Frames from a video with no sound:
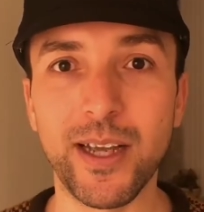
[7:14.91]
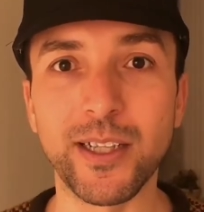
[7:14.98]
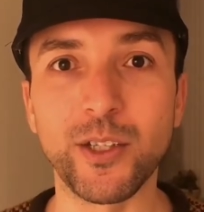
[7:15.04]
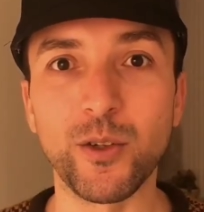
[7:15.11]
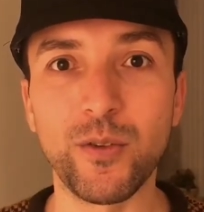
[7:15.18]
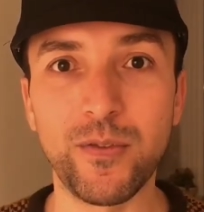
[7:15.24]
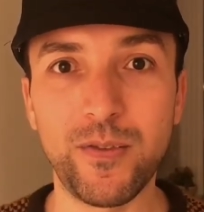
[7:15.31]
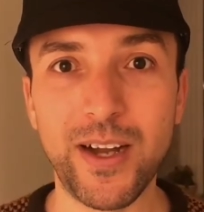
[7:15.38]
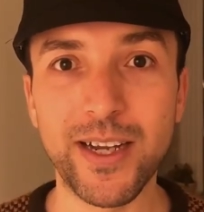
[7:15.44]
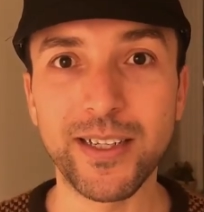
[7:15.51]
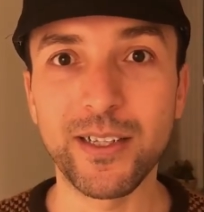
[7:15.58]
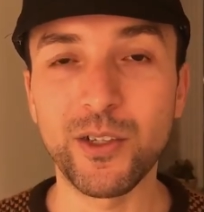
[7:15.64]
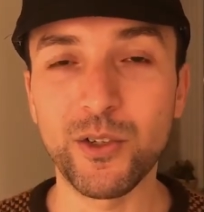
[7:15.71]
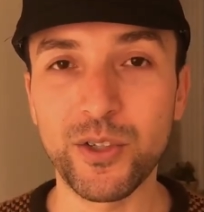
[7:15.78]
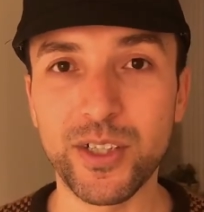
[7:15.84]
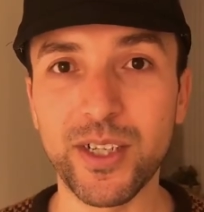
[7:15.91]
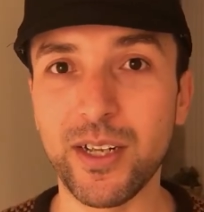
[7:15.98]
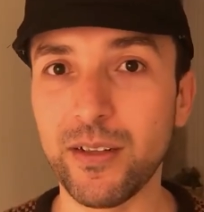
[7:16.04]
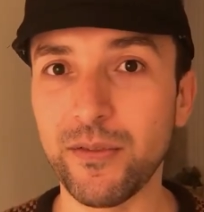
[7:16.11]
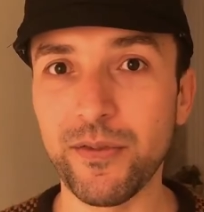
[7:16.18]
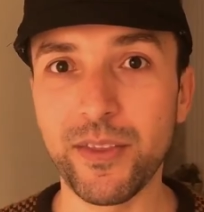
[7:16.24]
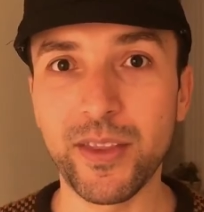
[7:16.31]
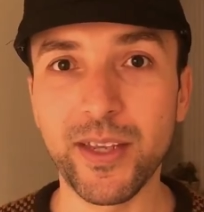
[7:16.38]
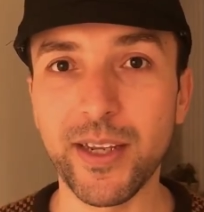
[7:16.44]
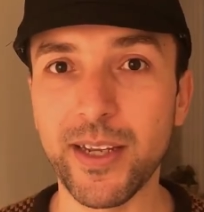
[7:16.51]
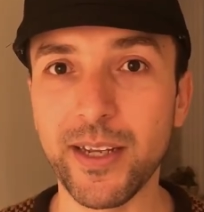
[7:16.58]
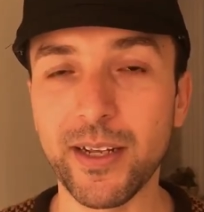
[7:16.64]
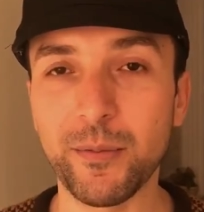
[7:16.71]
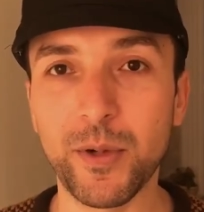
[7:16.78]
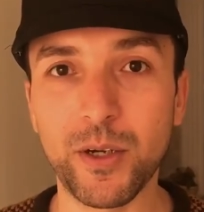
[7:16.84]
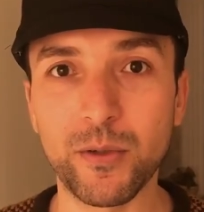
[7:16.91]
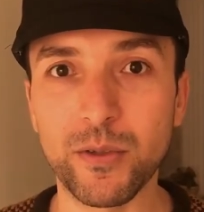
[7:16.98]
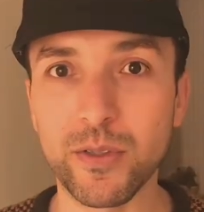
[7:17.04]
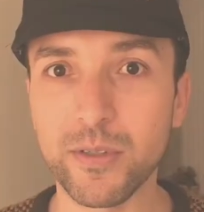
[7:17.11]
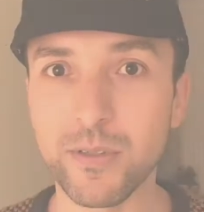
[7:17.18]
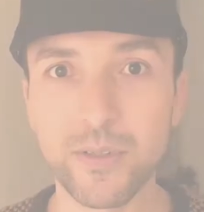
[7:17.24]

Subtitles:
And you'll find yourself thinking about